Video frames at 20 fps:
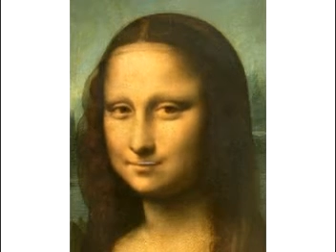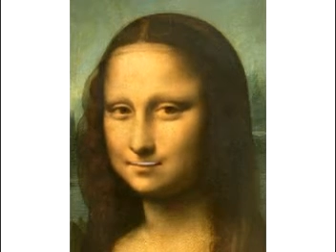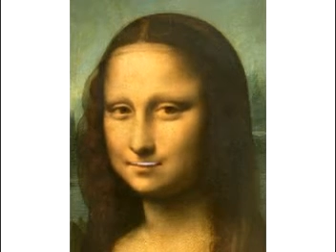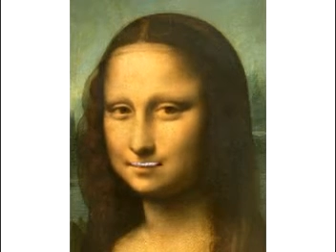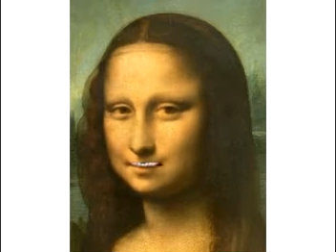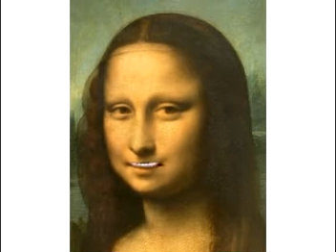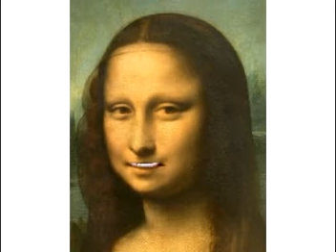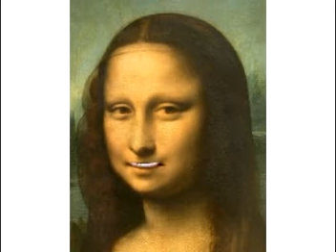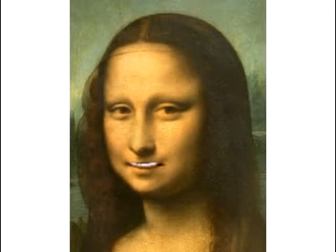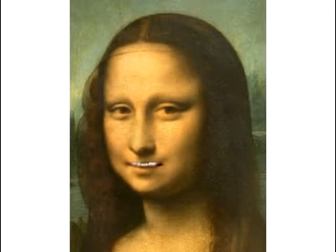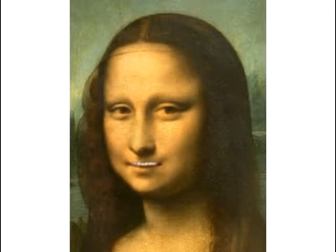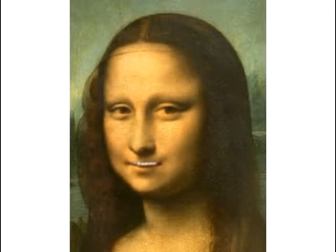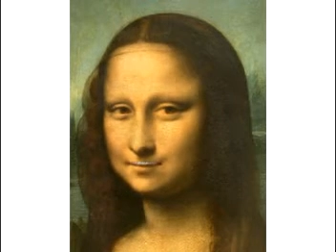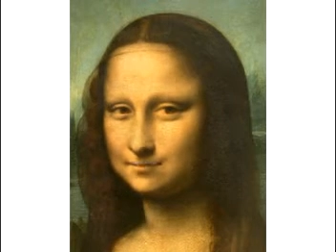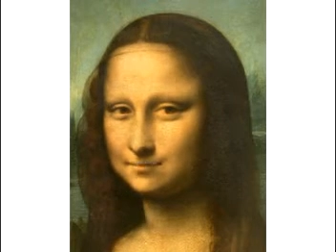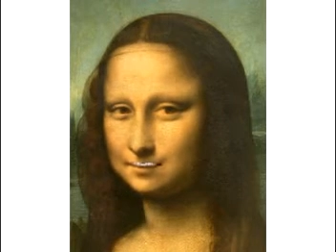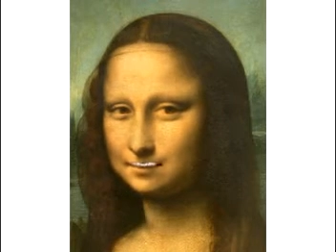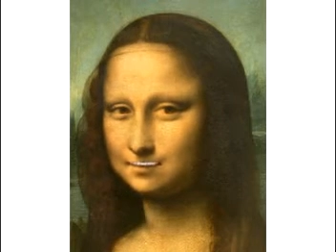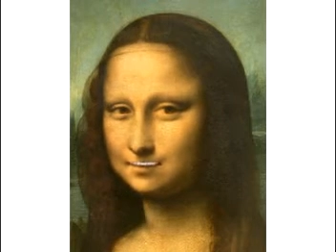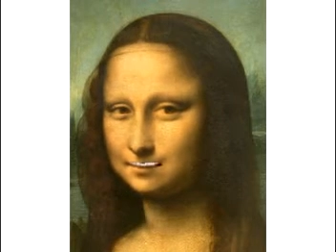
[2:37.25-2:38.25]
And that I
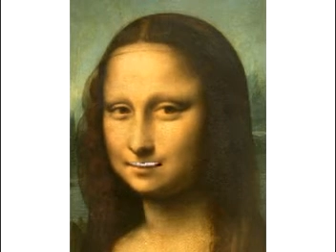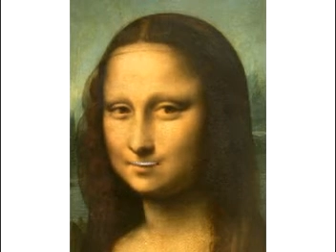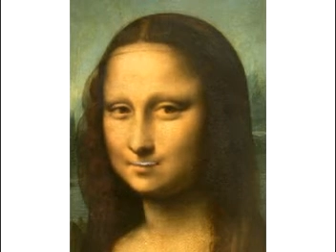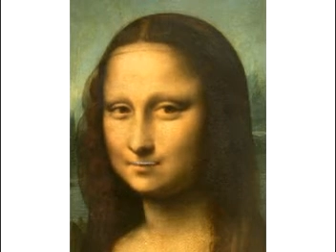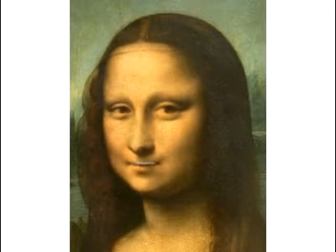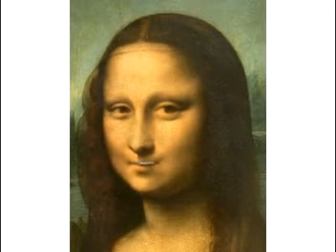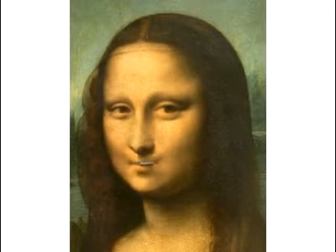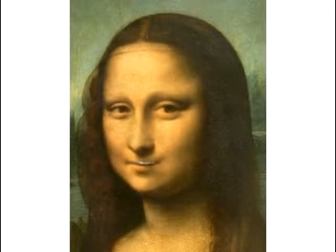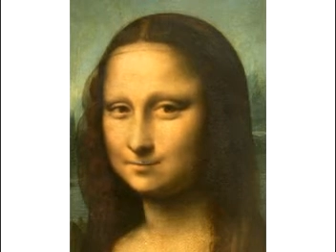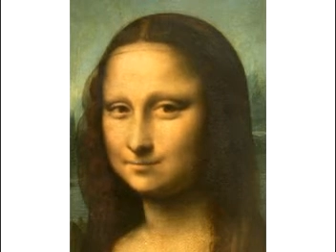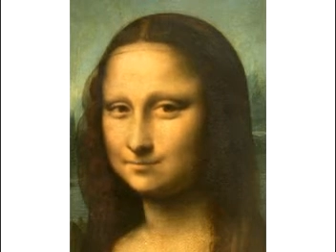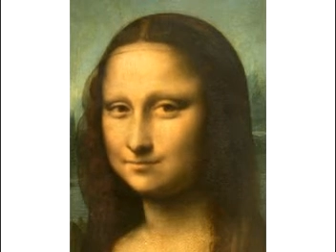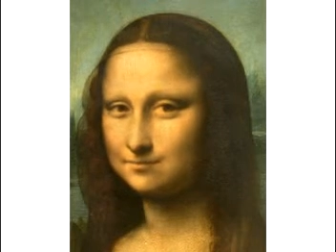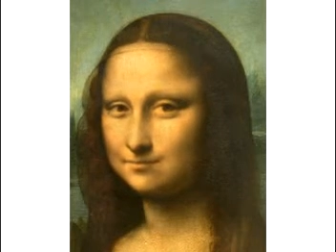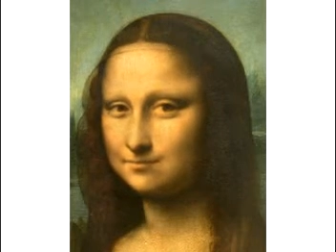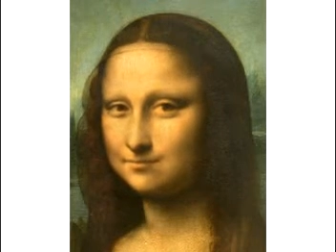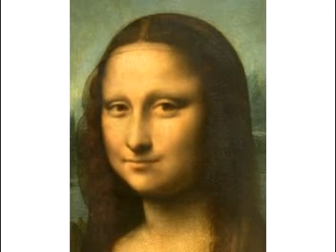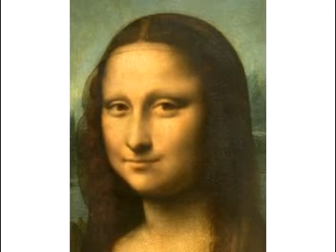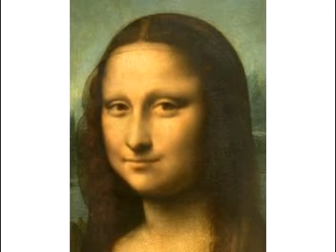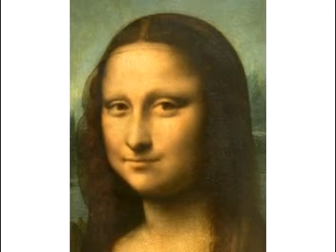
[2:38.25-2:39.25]
will never forgive.
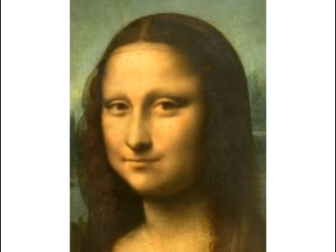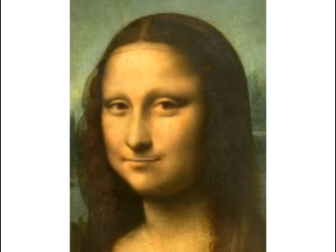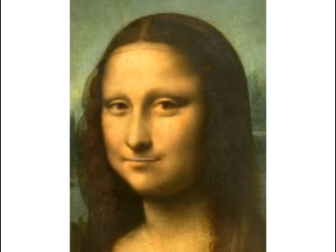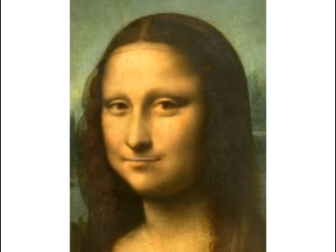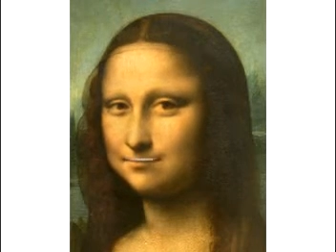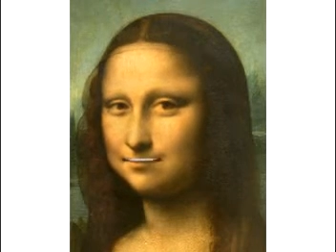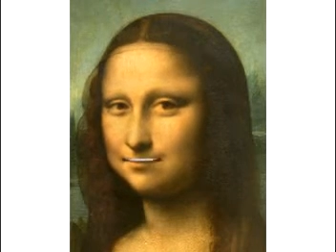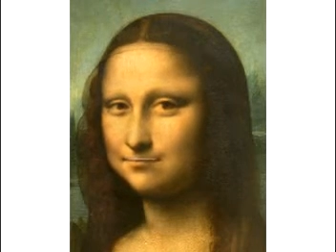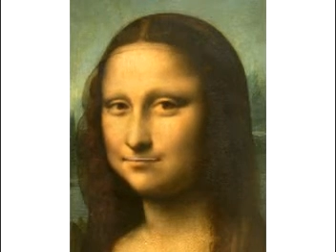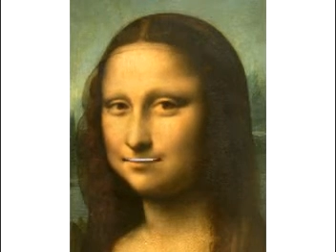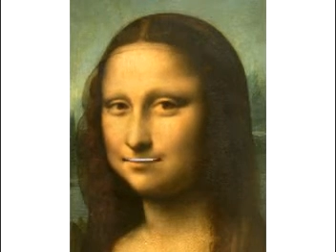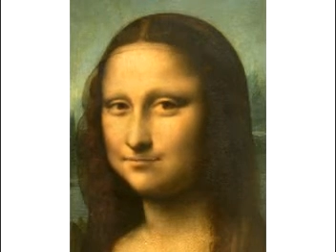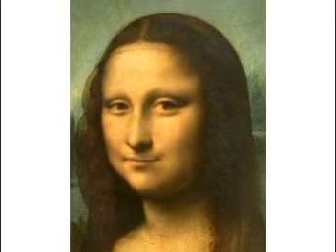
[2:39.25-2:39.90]
The